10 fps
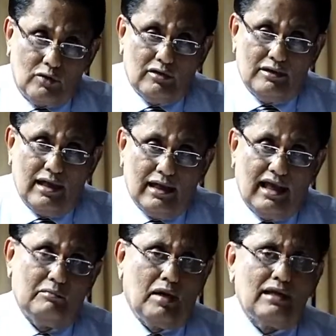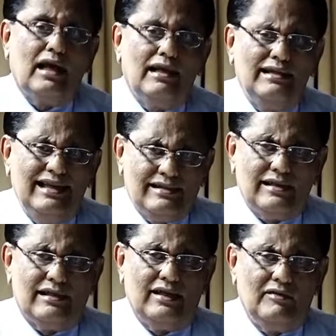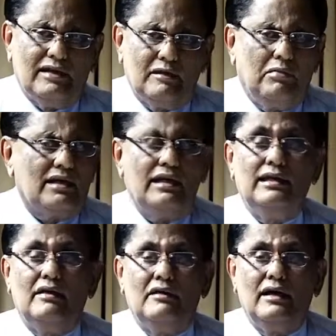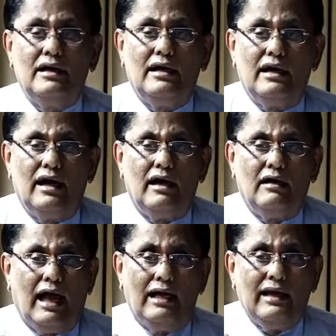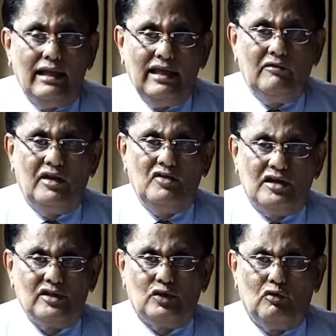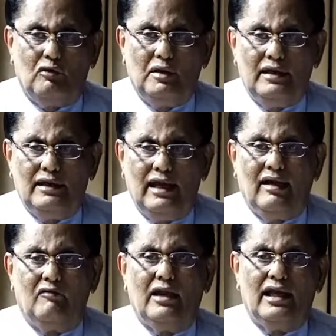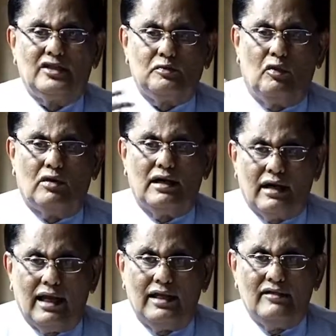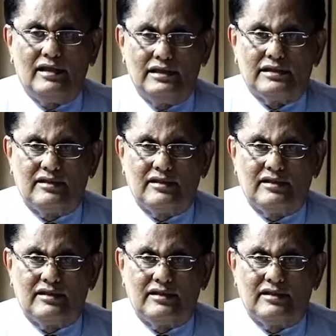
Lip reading: good. But I disagree with him. But he never had any vengeance over me when I spoke against his